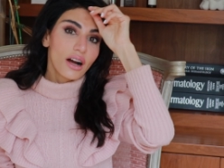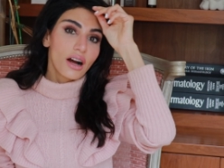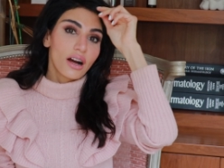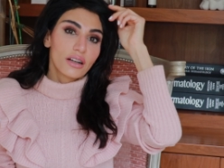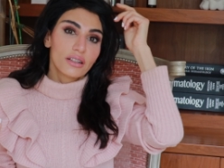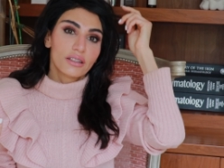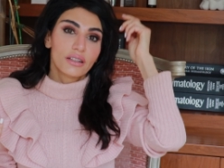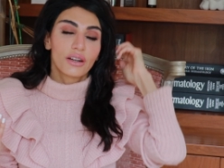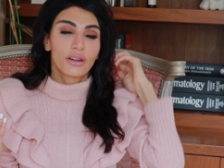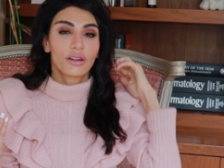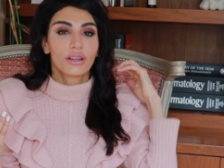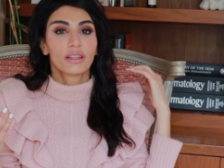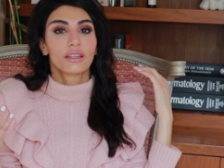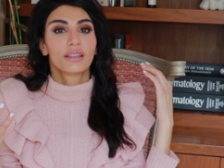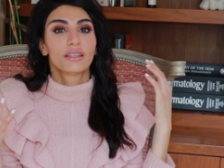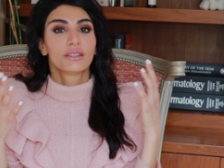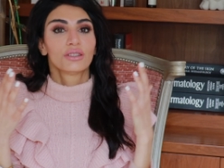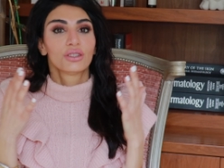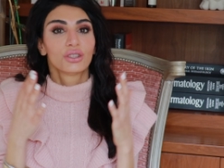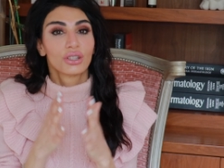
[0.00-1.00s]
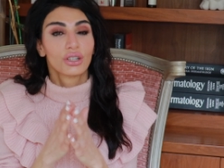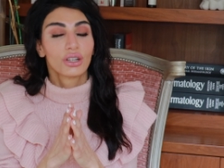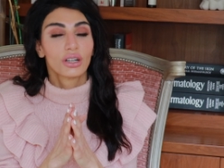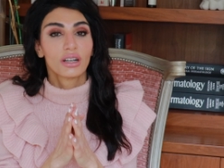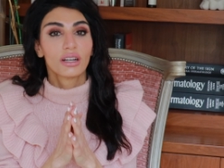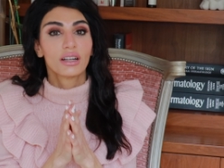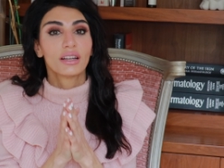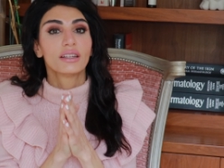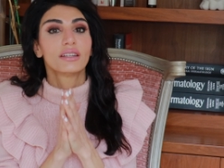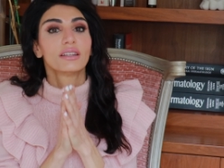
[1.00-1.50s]
Argireline
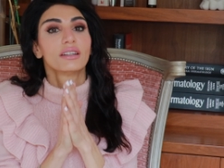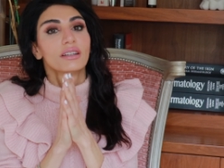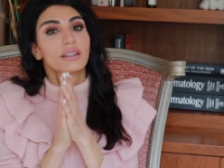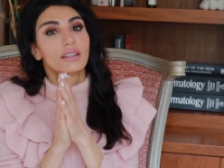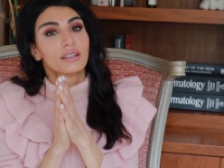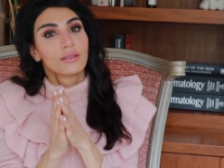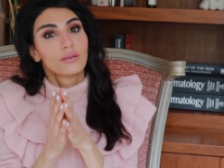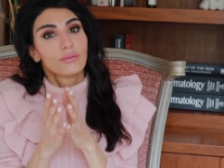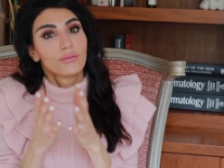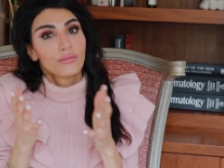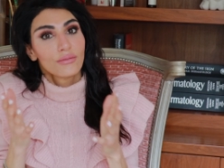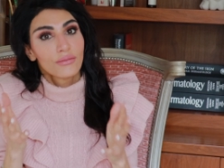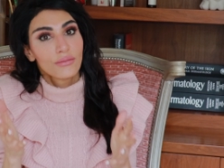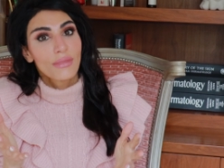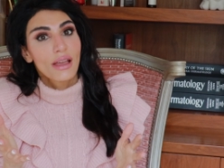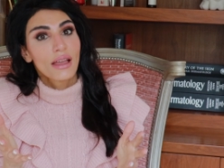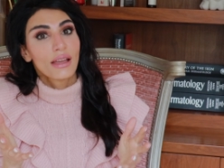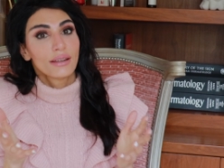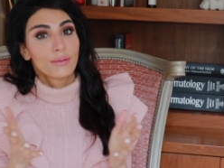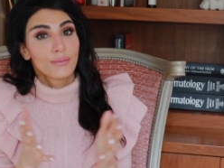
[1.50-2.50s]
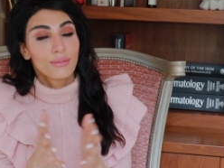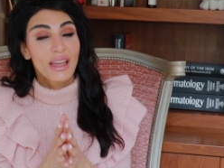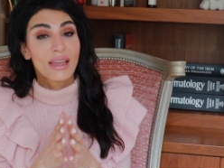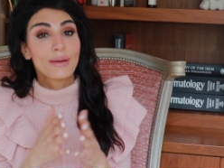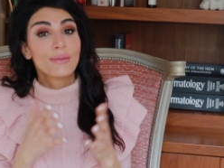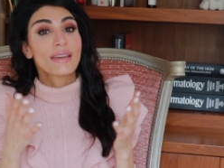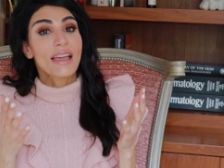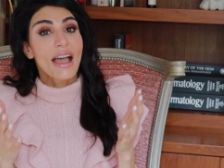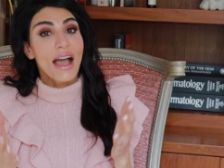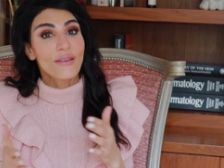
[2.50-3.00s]
could May,
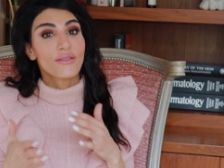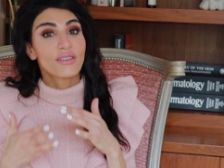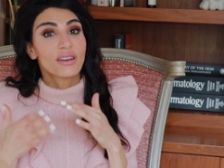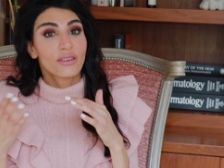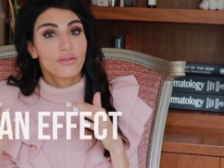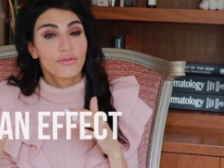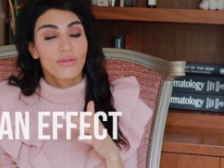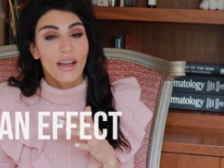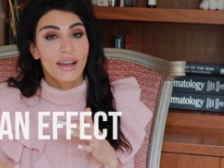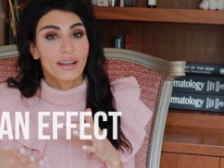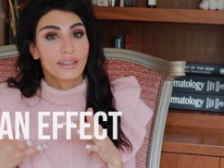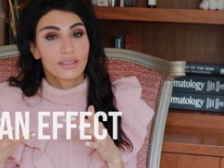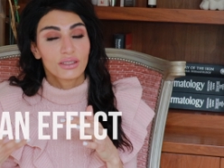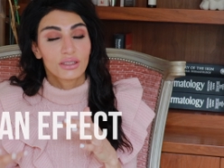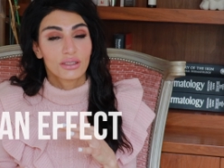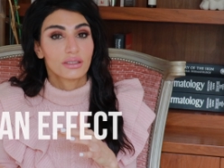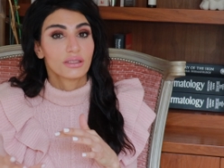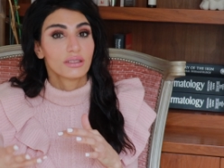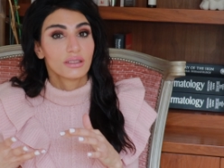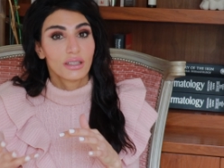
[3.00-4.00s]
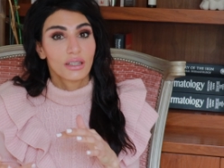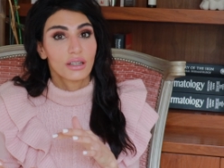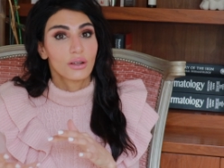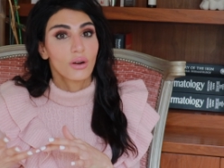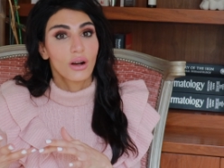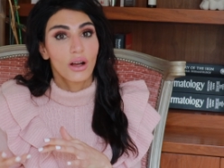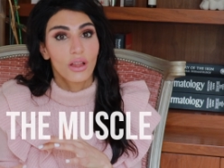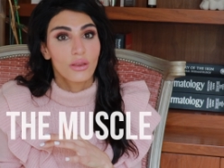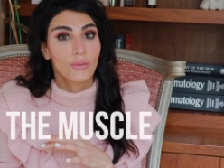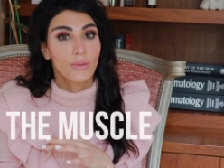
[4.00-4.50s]
maybe have an effect, you know,
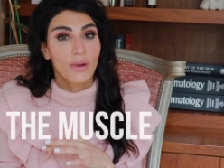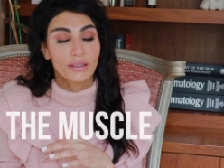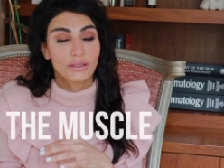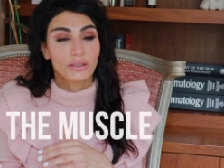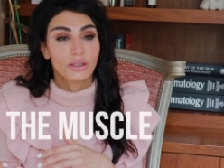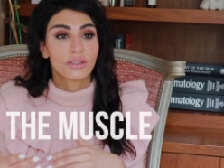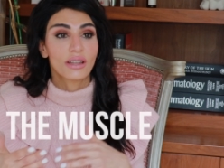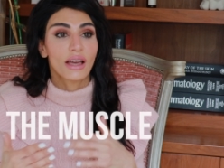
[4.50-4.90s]
on the muscle.